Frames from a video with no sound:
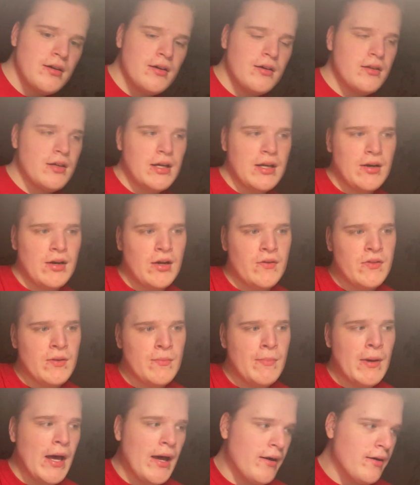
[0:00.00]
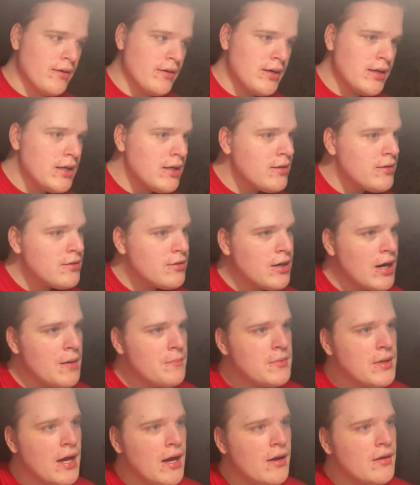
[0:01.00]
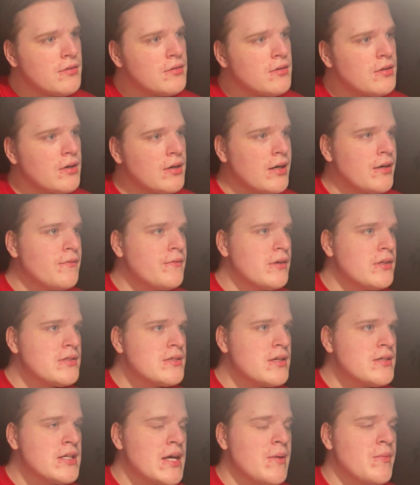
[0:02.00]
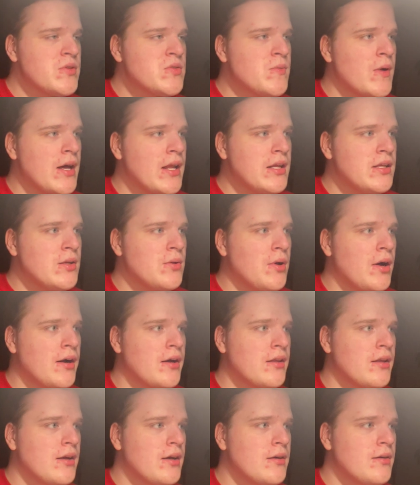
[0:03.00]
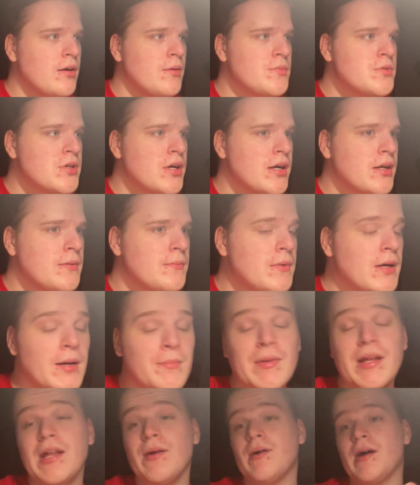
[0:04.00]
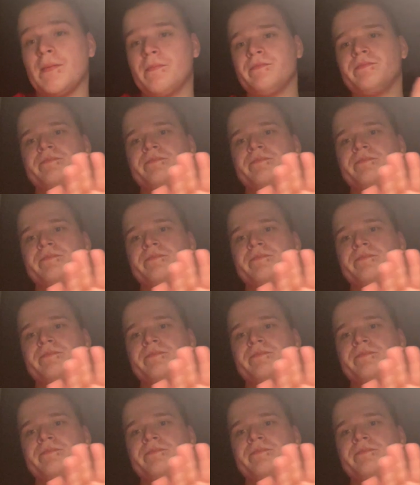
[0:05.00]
I don't know if the battery crapped out or if it's because I was waiting too long in the home screen. Anyway,